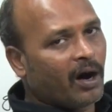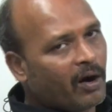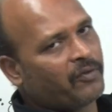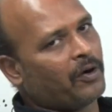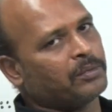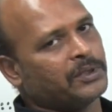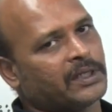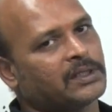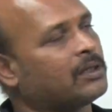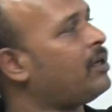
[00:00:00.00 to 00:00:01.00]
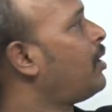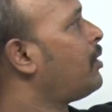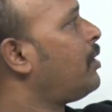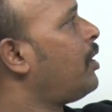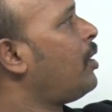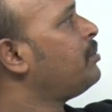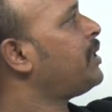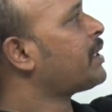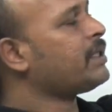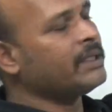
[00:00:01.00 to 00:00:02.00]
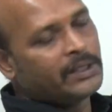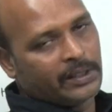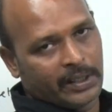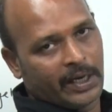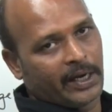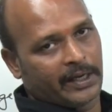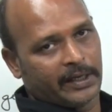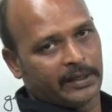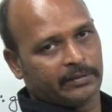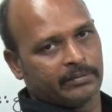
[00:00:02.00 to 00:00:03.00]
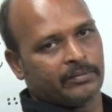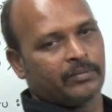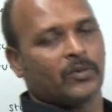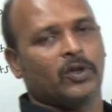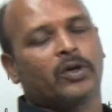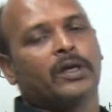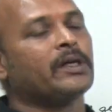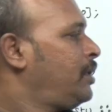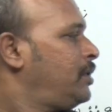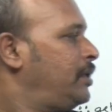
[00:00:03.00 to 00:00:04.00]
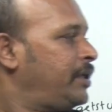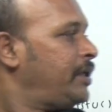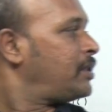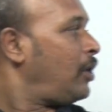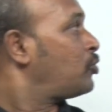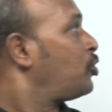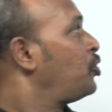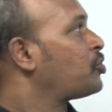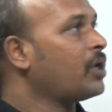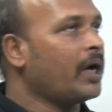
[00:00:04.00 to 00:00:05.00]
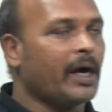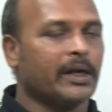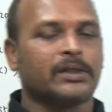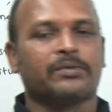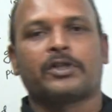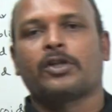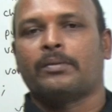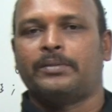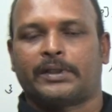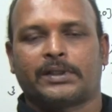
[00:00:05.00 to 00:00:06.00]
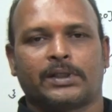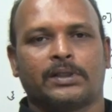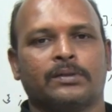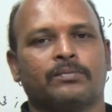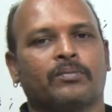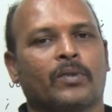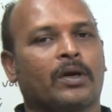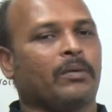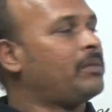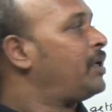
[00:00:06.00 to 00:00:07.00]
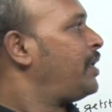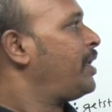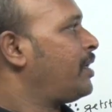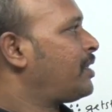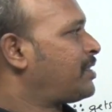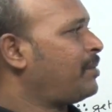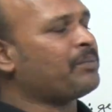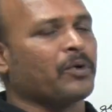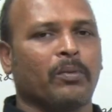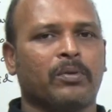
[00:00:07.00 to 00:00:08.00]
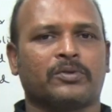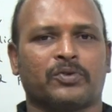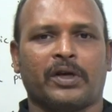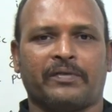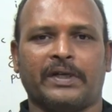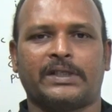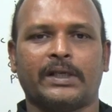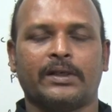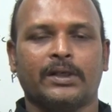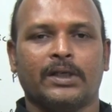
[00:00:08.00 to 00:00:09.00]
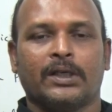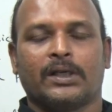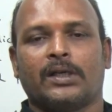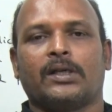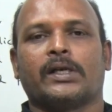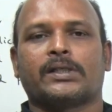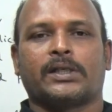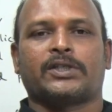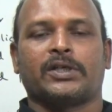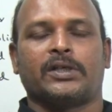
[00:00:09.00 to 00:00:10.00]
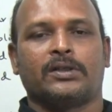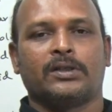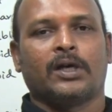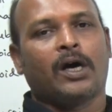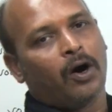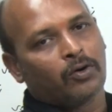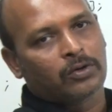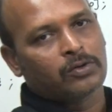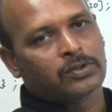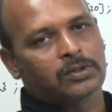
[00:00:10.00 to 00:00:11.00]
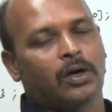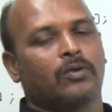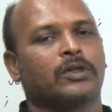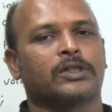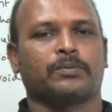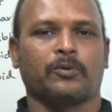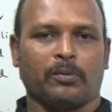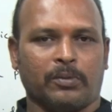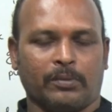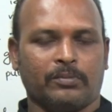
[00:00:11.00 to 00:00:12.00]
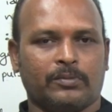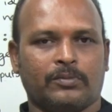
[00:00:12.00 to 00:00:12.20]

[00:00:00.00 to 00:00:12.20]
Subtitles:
of objects or object array, okay. It is how to use the arrays with objects. But here some problems we are facing. In next session, how to solve this problem,